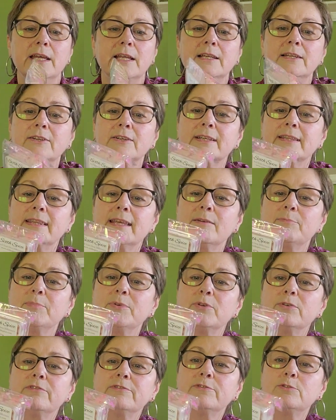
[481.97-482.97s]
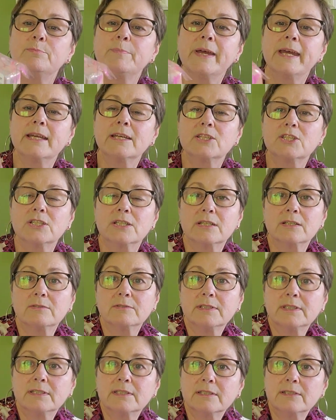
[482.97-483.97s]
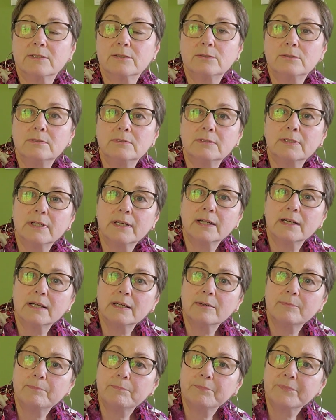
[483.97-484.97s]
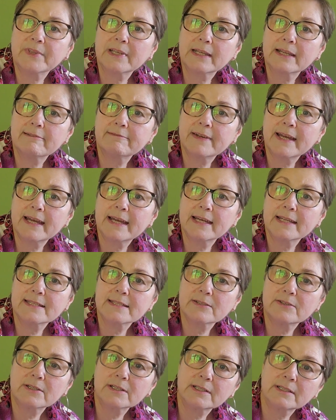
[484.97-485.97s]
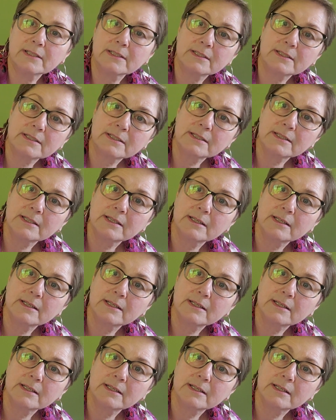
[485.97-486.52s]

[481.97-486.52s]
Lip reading: Look at that beautiful packaging with the little love hearts on it